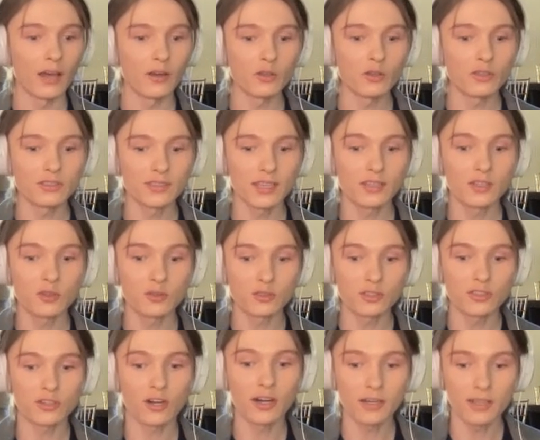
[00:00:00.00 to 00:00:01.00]
I know you said you
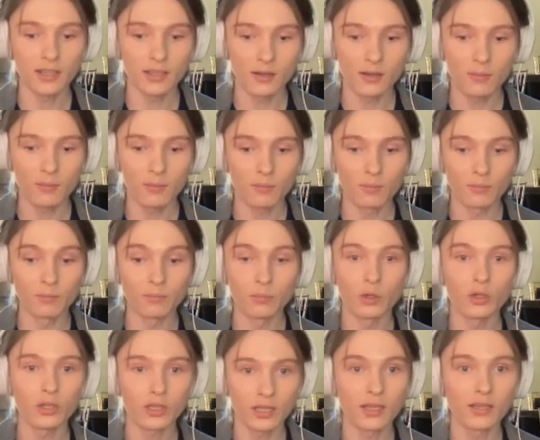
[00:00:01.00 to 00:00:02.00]
started
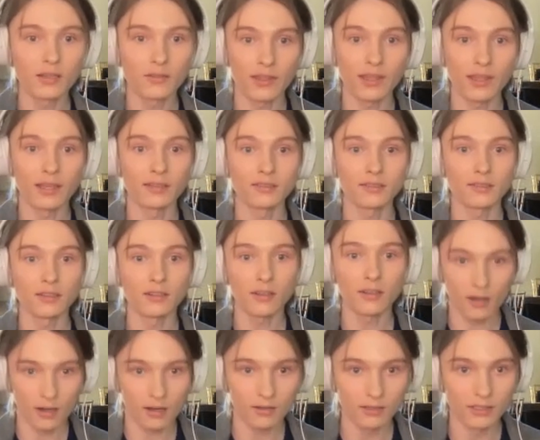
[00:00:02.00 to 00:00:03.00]
booking things in
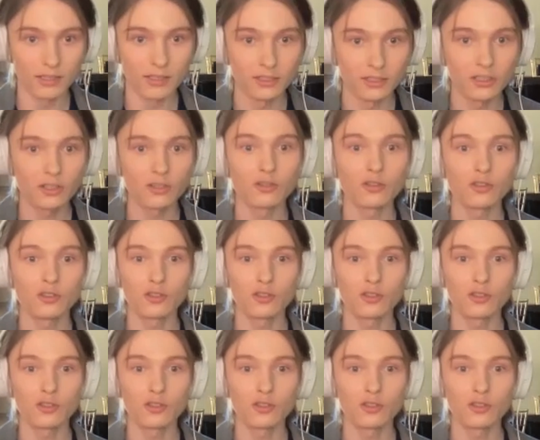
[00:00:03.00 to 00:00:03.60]
college.